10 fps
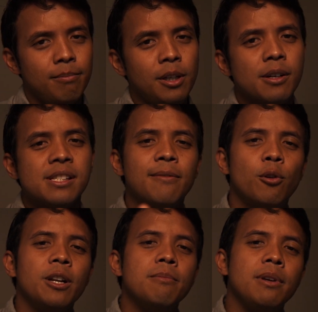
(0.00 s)
because I've
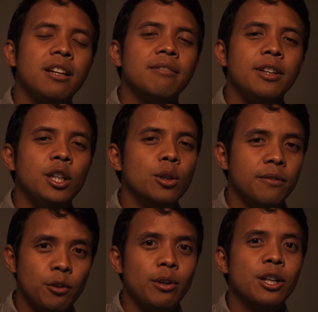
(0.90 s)
already made a video, and
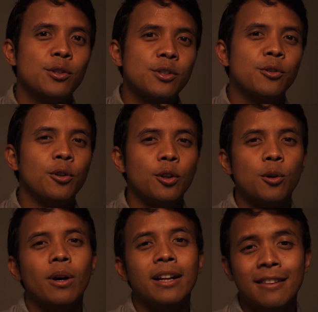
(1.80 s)
if you're interested to know
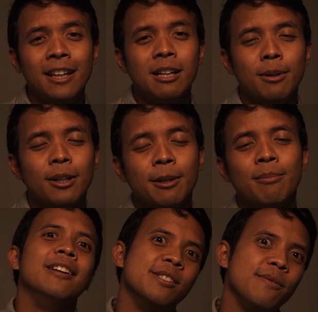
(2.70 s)
what I think about him,
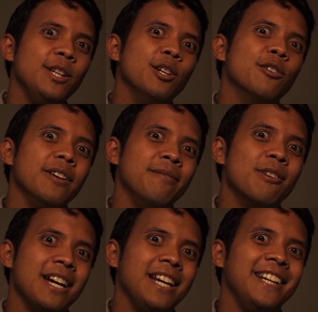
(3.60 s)
there's a video of him
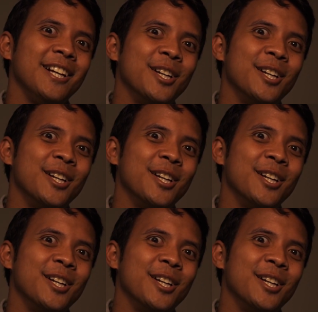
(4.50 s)
right here.